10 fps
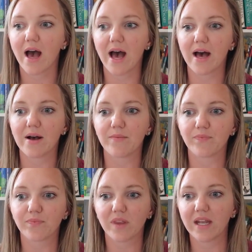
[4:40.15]

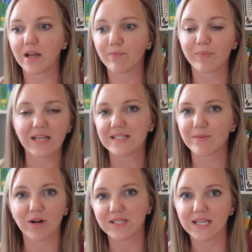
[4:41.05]
um, and I'd piece
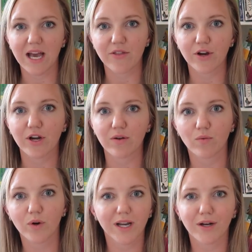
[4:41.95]
them all together
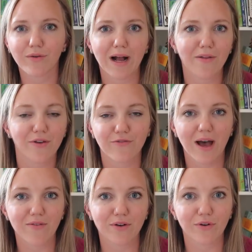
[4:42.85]
and work it around the
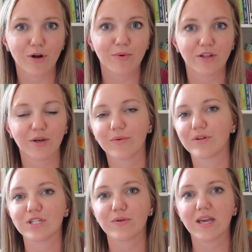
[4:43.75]
five in a row book that we
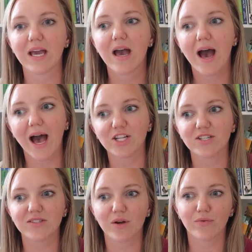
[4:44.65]
were doing. I
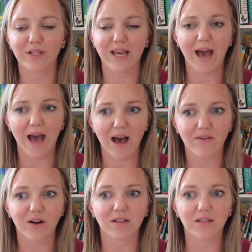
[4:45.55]
just don't really
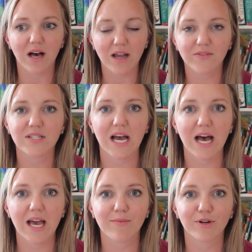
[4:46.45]
have a lot of
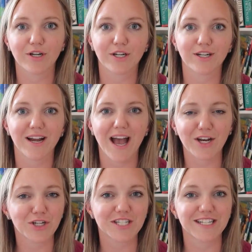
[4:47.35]
time or
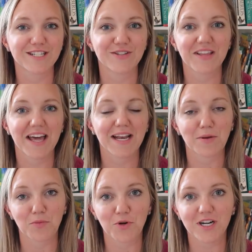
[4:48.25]
energy to do that
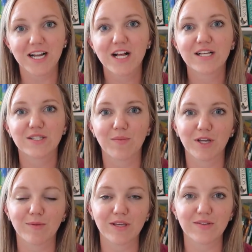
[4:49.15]
anymore. So I'm
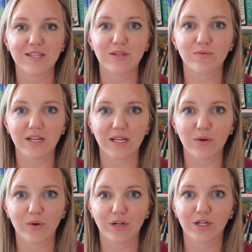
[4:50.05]
gonna be using the
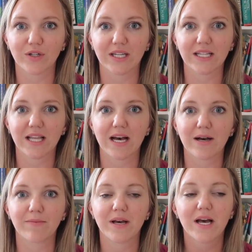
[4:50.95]
Reading Corner
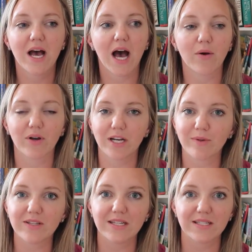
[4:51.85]
curriculum. Uh, we're gonna
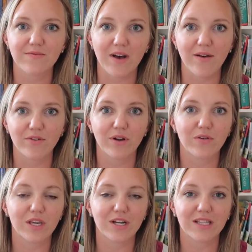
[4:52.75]
be using some five in a
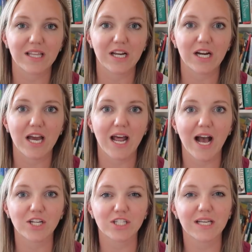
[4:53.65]
row here and there and
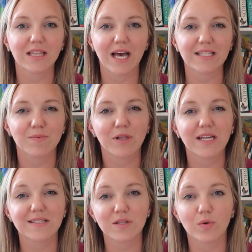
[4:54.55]
actually Let's
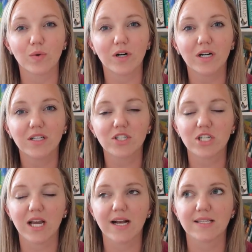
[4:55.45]
Play School,
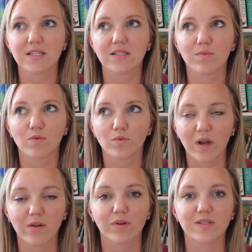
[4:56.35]
she has some
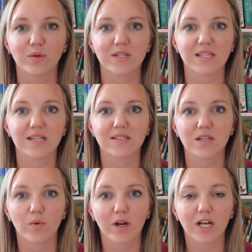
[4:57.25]
great resources.
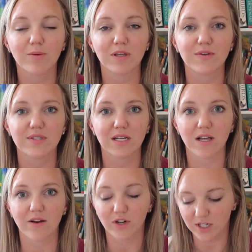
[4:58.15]
So we're gonna be using a
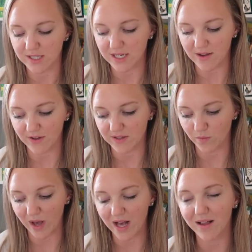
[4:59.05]
lot of her stuff as
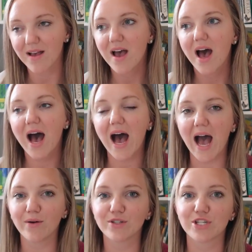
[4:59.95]
well.
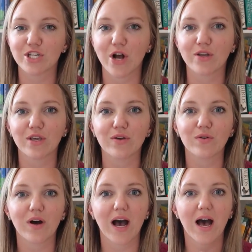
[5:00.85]
I will show
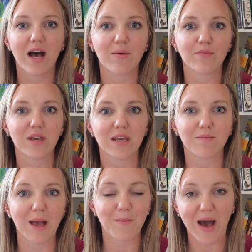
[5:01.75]
you um, in
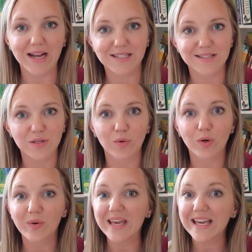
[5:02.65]
my back to
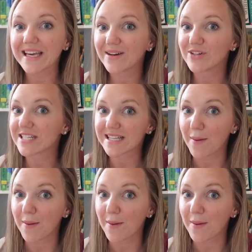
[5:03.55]
school week, which is